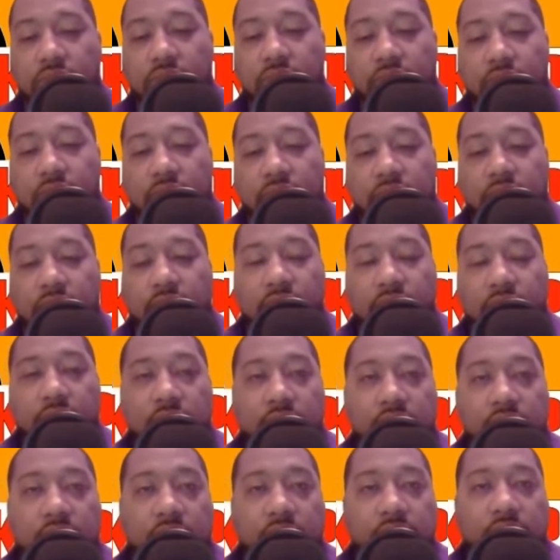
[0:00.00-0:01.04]

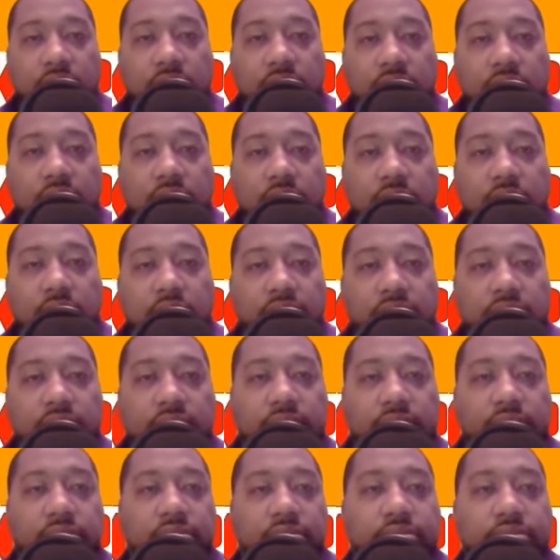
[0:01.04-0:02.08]

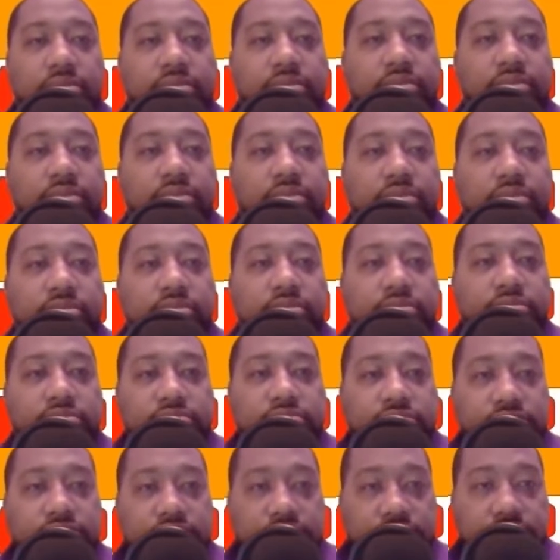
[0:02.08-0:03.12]

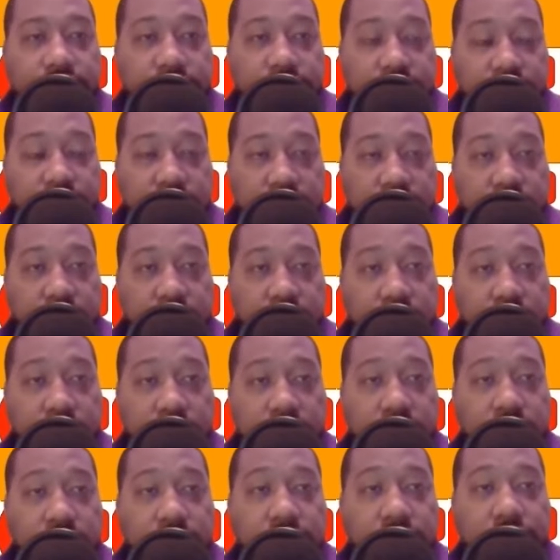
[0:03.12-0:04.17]

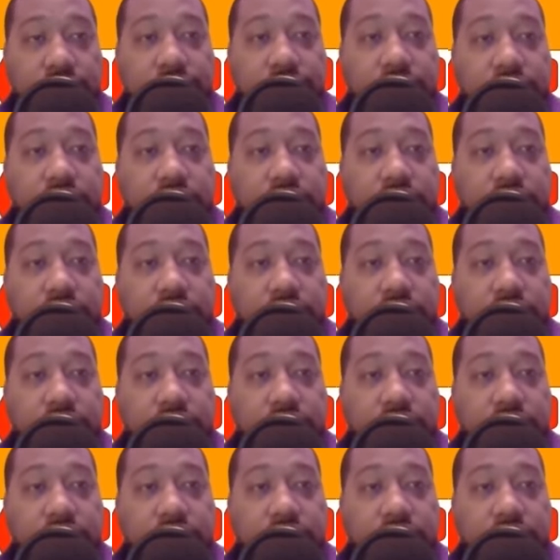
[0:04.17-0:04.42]
No words are spoken by the person on screen.